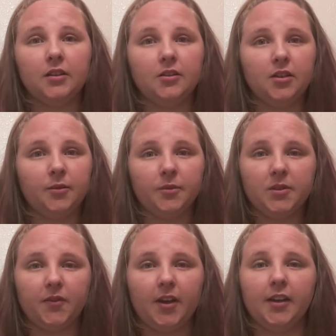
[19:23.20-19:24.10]
it was
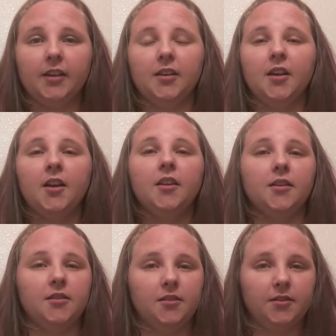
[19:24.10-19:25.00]
fine. The
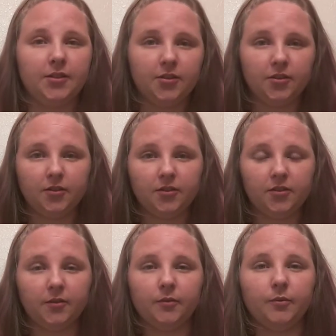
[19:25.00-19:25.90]
incisions
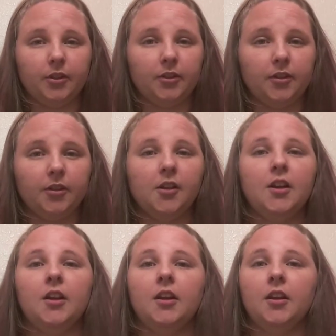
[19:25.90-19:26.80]
were
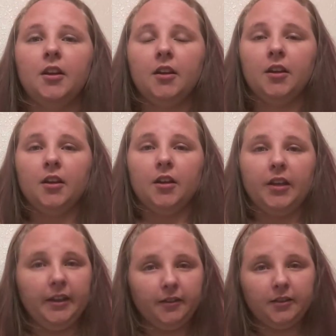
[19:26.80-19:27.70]

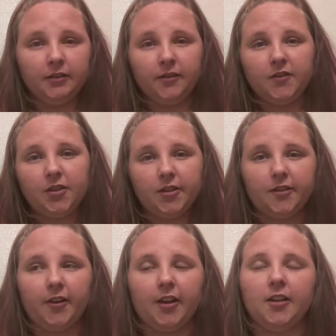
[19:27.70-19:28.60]
healing just
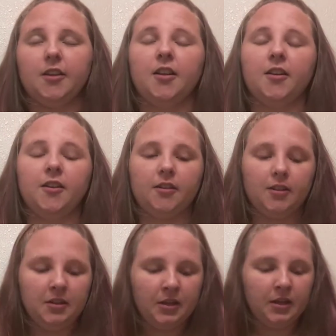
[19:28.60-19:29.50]
fine, and then
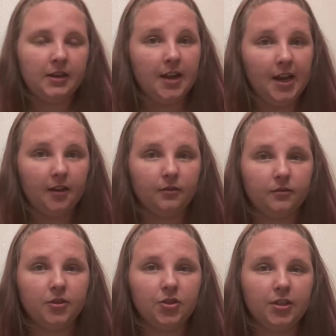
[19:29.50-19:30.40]
now
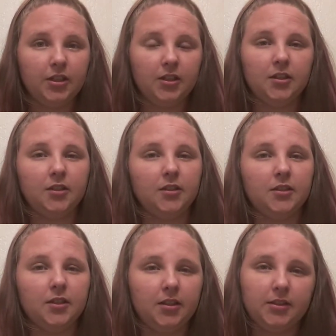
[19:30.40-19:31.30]
she is,
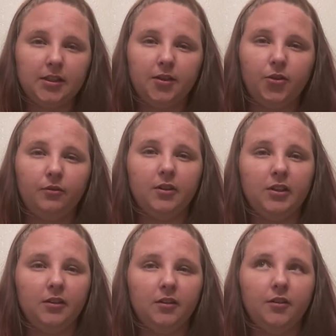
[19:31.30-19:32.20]
like I said,
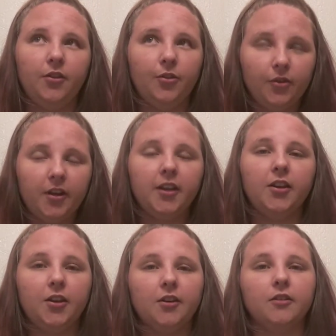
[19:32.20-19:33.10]
three
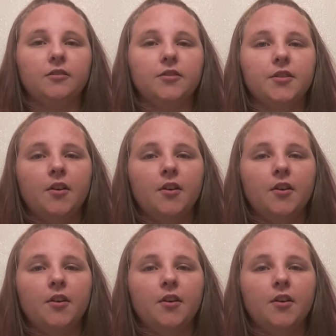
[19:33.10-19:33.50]
years